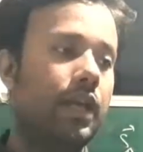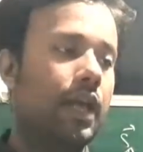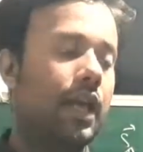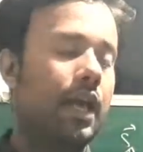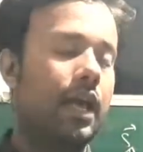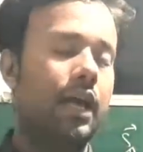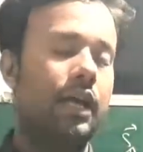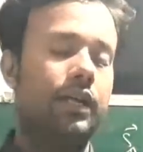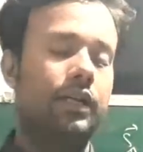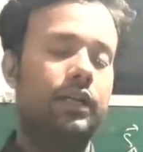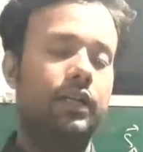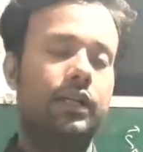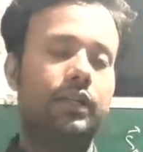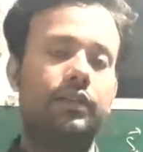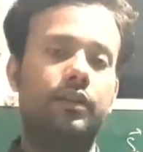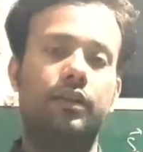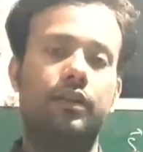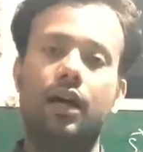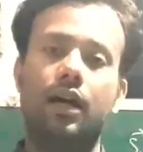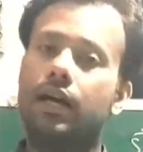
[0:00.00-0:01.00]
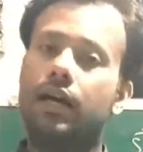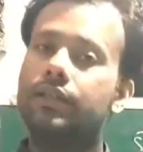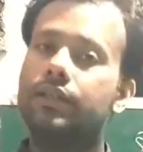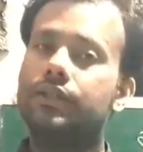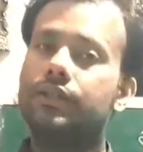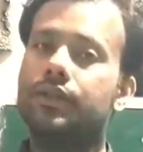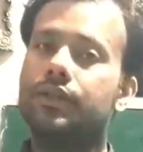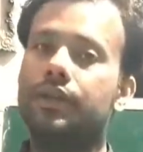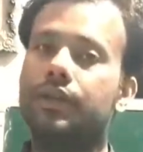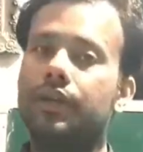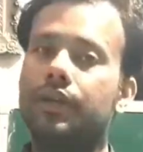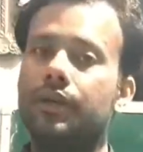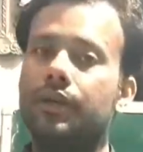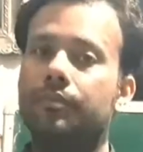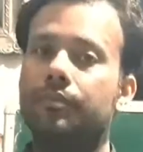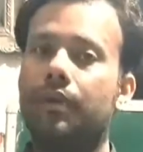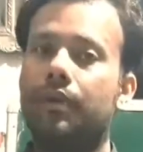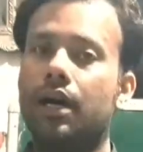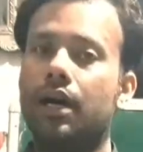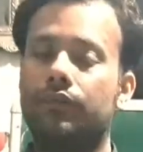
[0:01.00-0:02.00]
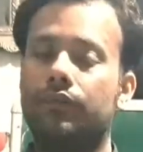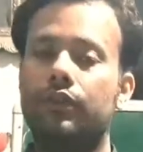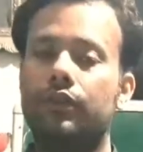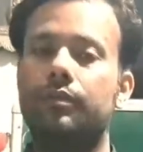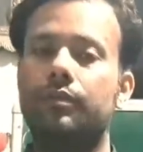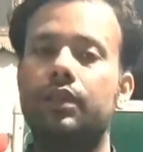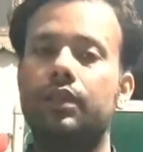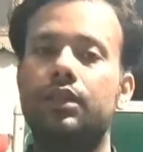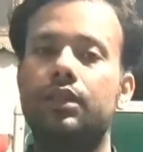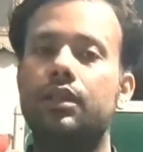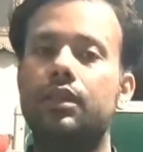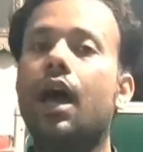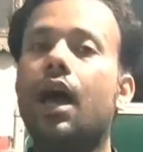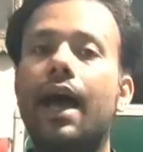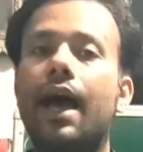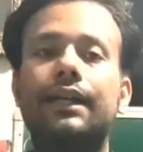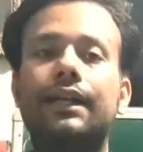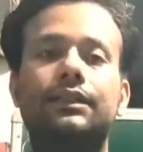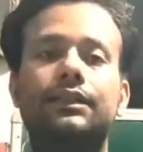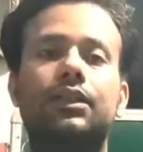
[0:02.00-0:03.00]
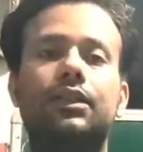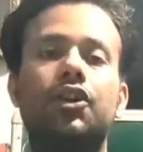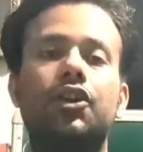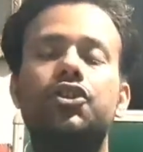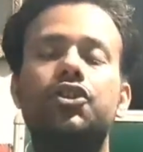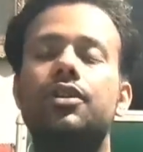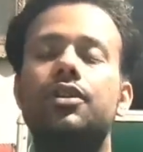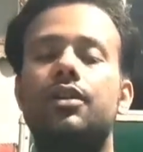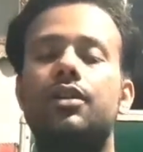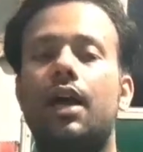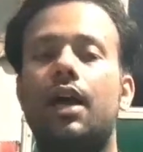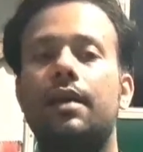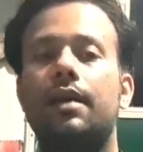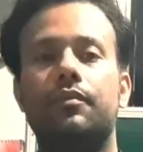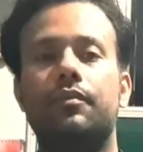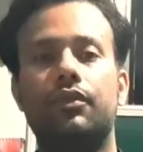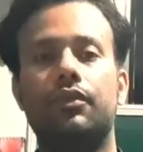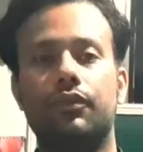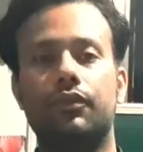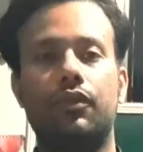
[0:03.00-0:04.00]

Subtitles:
and in the last part will be the acceleration time